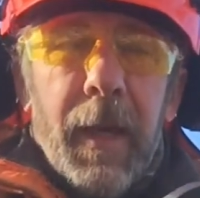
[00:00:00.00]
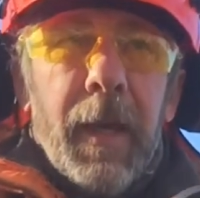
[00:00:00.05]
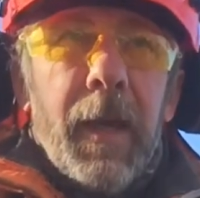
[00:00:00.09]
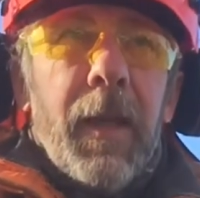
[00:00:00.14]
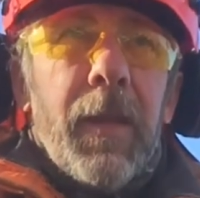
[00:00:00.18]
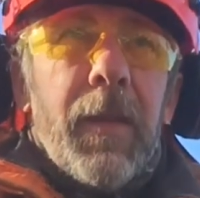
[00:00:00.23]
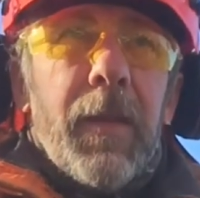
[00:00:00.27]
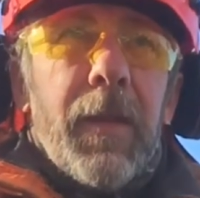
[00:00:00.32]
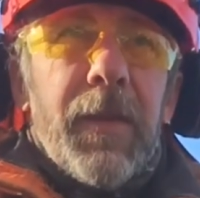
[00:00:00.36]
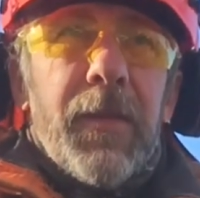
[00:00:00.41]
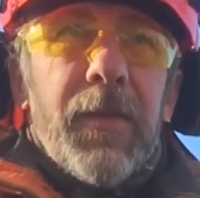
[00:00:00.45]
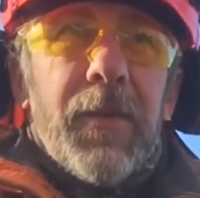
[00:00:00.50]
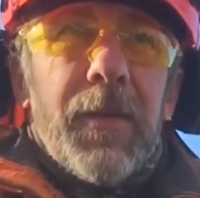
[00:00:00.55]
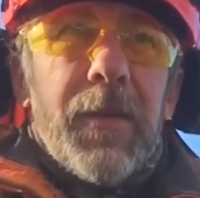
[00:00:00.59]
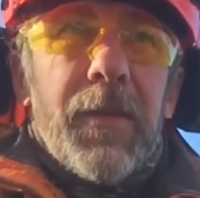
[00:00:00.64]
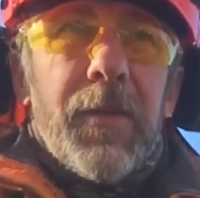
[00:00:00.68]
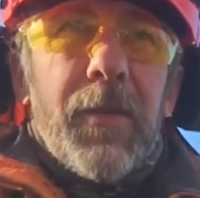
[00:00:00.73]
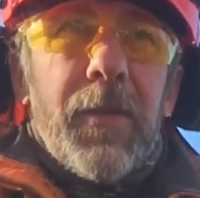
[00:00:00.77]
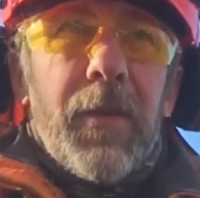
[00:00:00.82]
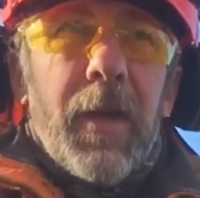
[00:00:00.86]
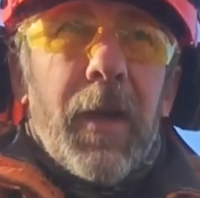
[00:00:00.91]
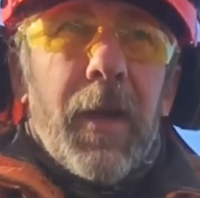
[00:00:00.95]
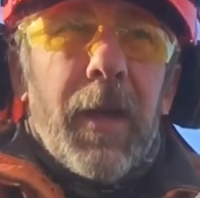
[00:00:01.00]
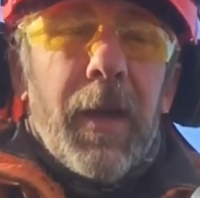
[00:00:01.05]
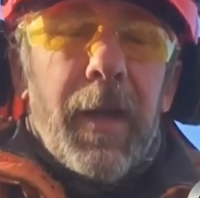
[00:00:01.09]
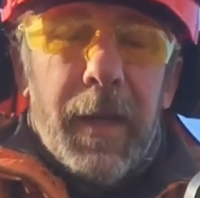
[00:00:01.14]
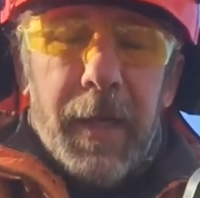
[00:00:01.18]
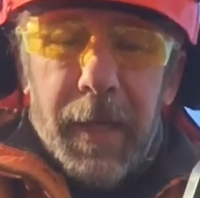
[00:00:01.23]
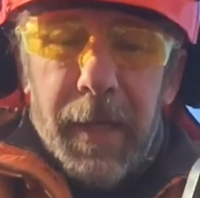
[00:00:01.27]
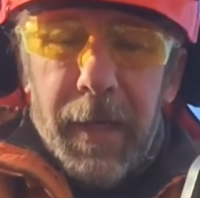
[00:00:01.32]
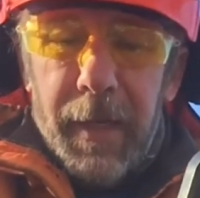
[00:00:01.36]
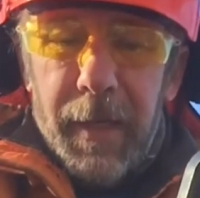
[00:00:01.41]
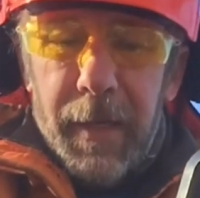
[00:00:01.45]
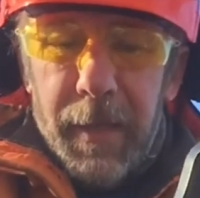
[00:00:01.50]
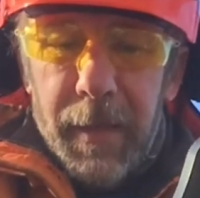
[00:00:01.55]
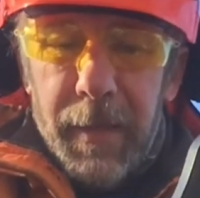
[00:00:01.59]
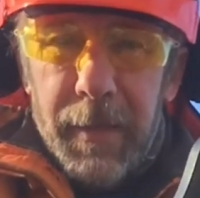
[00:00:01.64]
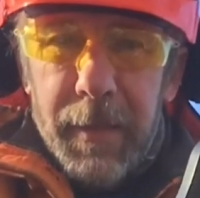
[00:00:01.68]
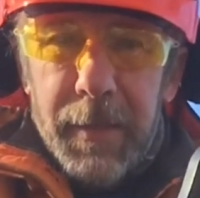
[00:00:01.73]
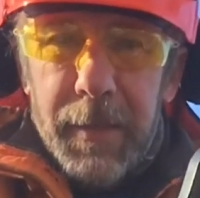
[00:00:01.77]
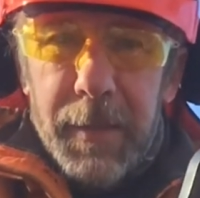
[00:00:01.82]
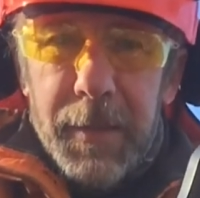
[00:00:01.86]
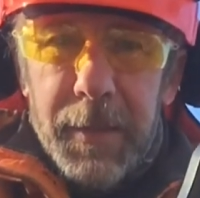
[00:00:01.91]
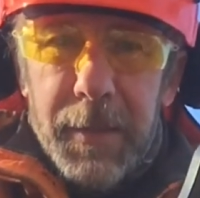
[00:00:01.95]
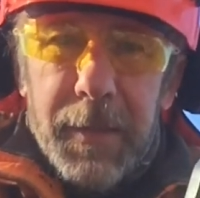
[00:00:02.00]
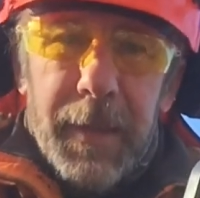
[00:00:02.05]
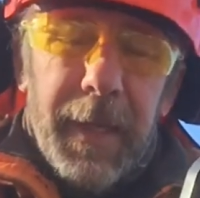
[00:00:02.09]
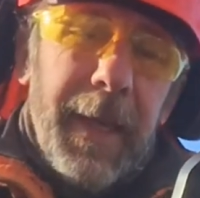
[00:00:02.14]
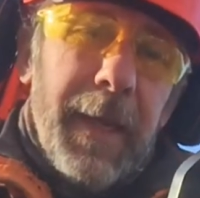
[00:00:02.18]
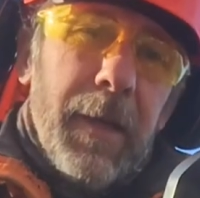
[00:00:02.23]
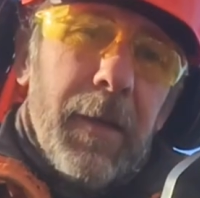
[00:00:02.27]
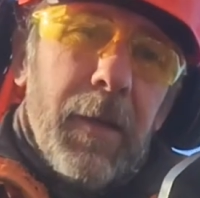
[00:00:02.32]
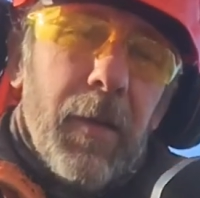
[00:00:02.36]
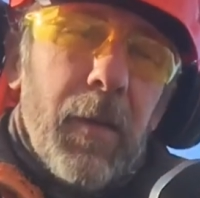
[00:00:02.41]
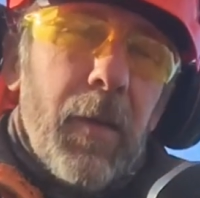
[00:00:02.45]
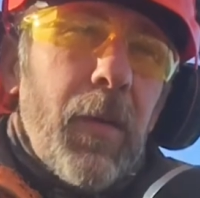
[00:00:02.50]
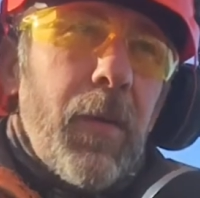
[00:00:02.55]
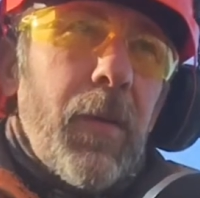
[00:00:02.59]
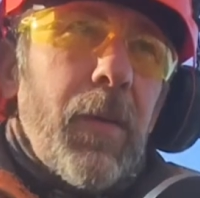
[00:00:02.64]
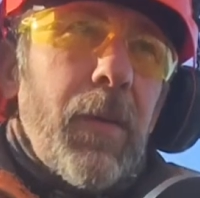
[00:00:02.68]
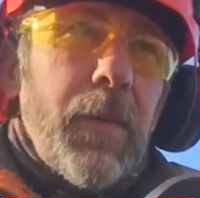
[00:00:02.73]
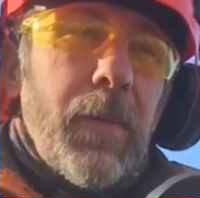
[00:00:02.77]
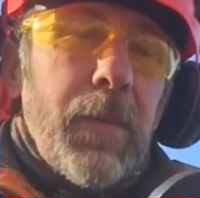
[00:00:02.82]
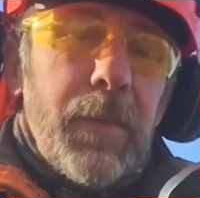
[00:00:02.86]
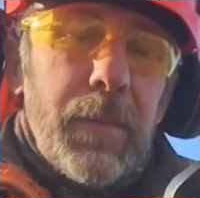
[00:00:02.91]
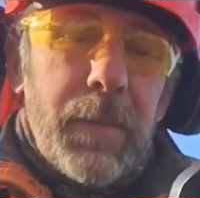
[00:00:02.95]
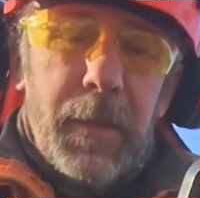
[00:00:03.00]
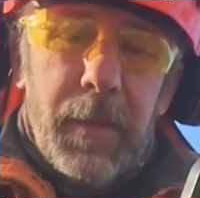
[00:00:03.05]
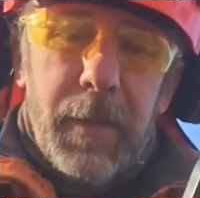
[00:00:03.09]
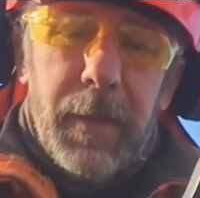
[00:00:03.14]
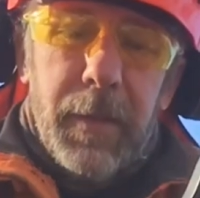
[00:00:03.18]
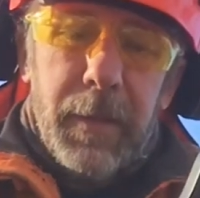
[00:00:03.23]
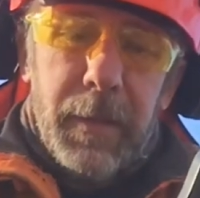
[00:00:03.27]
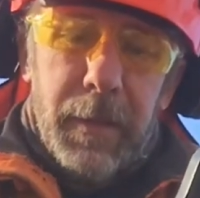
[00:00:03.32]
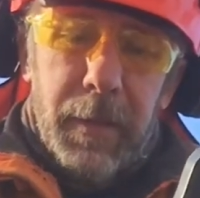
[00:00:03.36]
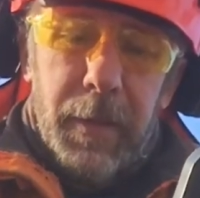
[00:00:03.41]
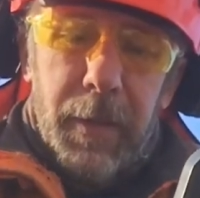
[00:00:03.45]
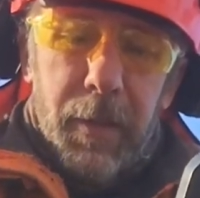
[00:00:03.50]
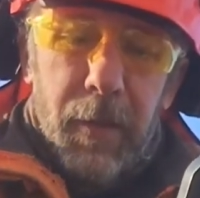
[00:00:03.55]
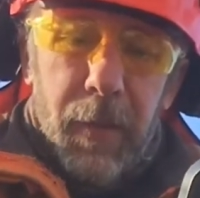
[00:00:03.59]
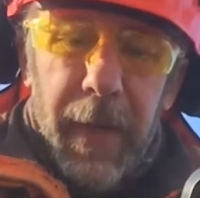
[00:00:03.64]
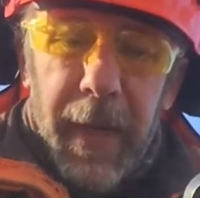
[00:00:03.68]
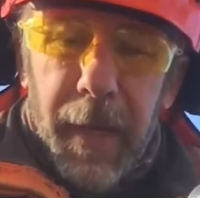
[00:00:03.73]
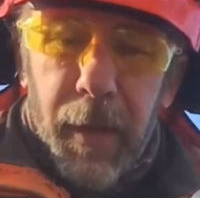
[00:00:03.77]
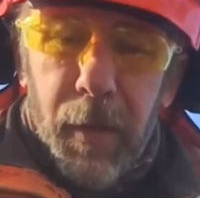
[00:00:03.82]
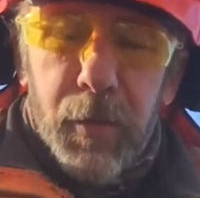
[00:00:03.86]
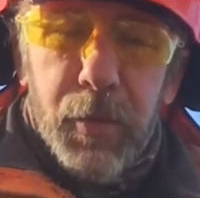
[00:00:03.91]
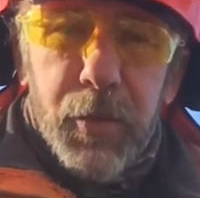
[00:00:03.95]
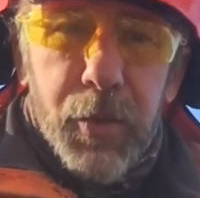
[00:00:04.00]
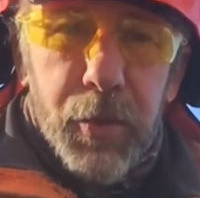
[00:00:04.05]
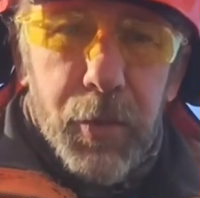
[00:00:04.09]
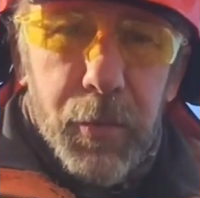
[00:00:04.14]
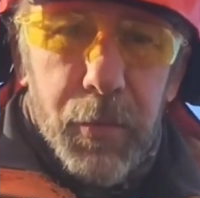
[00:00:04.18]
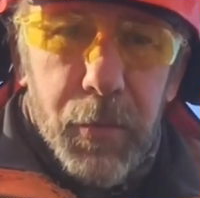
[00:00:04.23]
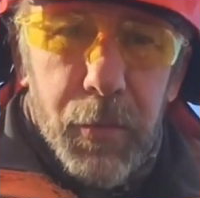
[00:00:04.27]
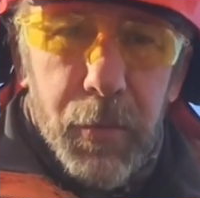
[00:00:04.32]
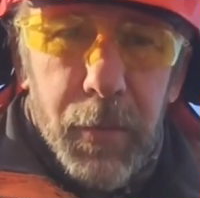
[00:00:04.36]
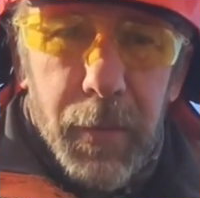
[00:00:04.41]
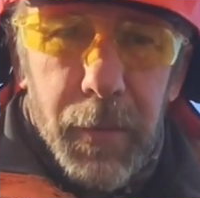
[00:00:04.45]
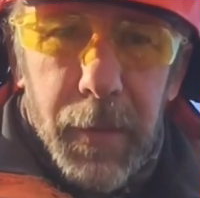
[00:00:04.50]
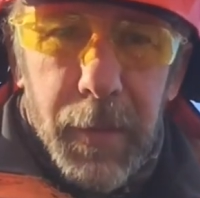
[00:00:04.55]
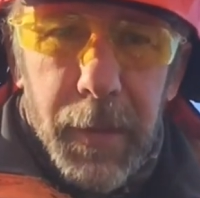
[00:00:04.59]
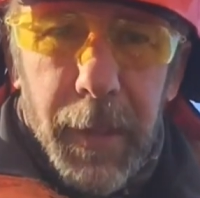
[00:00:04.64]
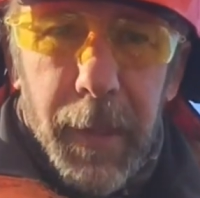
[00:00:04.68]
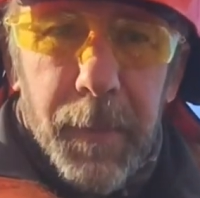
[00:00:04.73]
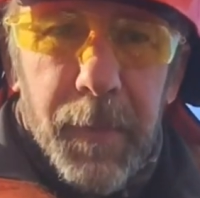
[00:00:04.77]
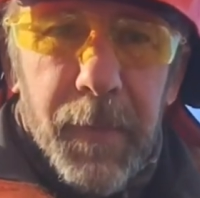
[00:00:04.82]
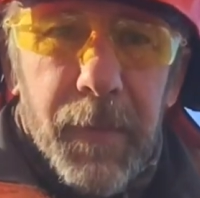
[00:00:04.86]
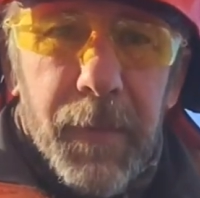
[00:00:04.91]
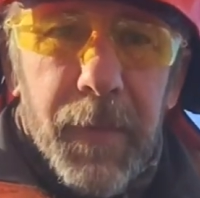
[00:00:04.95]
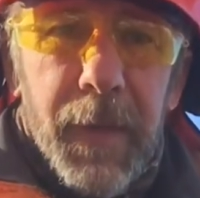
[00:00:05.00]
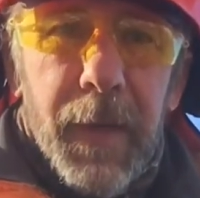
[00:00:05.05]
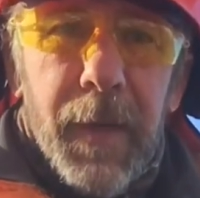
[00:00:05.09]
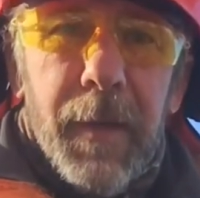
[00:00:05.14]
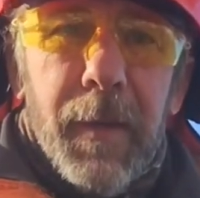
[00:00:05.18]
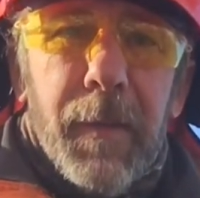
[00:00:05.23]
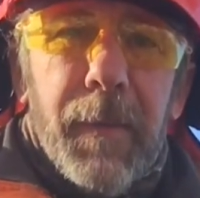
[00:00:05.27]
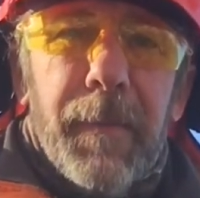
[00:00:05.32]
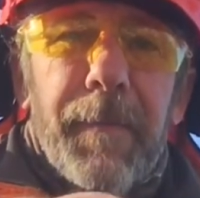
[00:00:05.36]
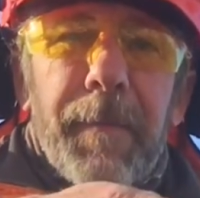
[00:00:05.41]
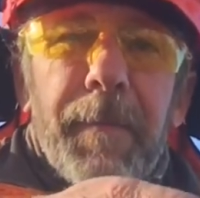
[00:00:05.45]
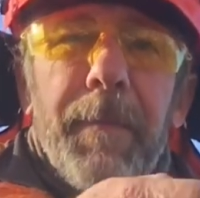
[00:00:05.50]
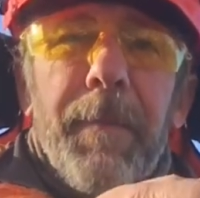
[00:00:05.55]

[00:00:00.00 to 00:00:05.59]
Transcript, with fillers: This is not a standalone, you know, how-to type of video.